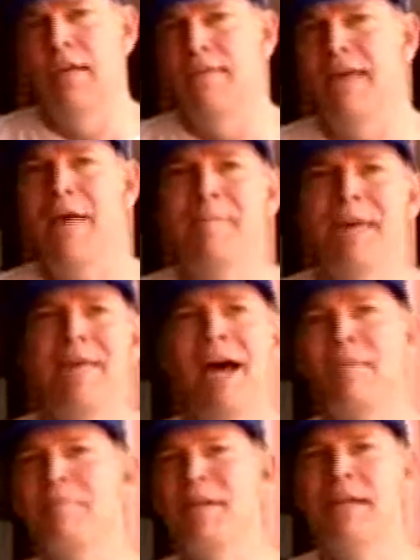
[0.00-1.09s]
That may
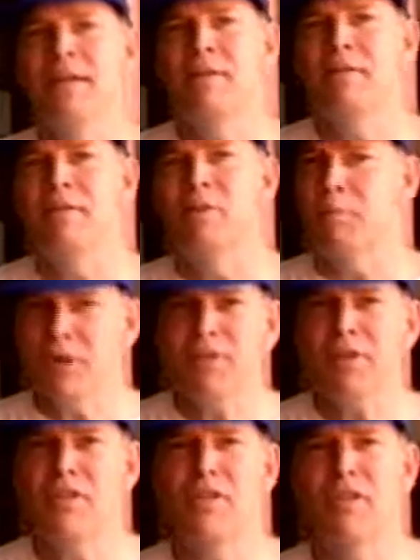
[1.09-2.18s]
not be the
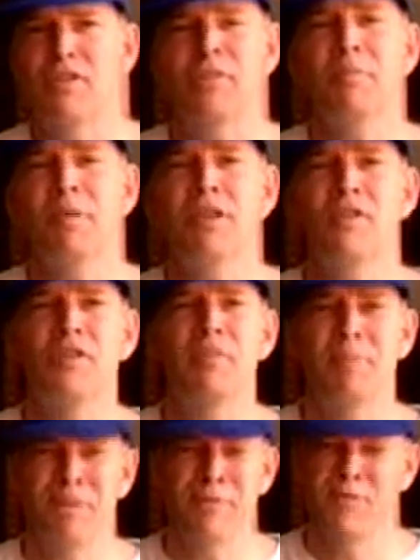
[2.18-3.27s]
perfect system, but it's the
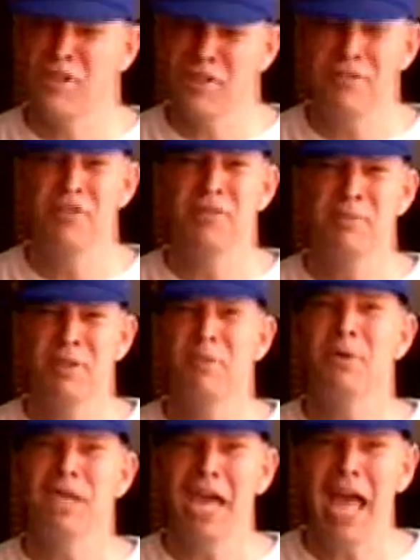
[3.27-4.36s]
system that
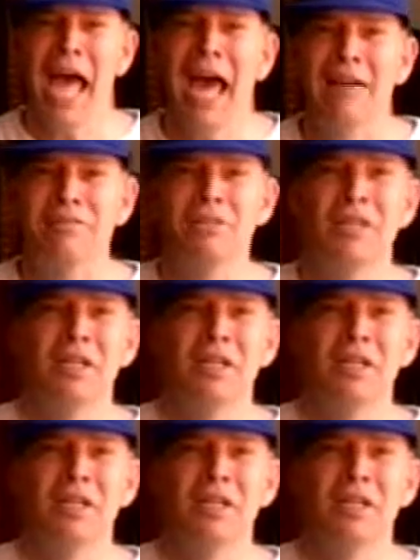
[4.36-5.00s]
we have.